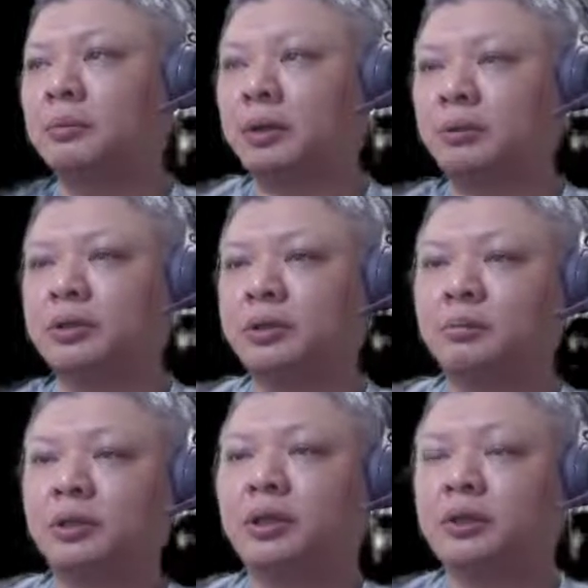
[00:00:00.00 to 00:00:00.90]
black will
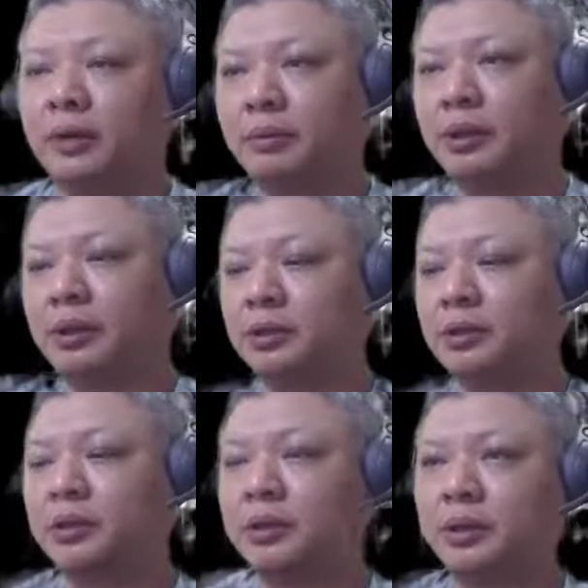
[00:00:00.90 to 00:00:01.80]
simply give up
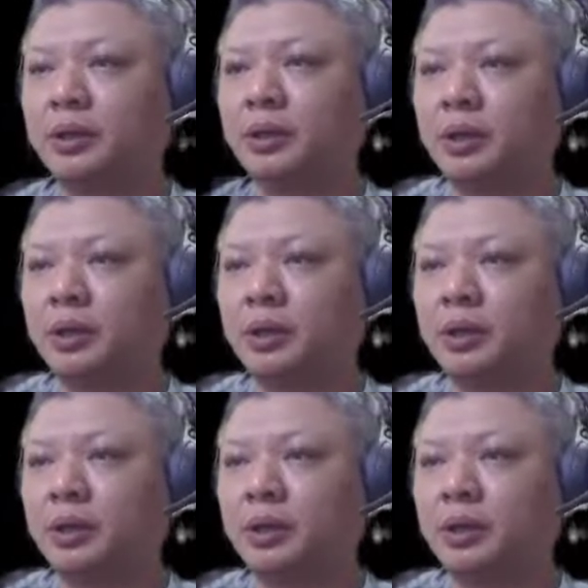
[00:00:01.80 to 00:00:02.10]
his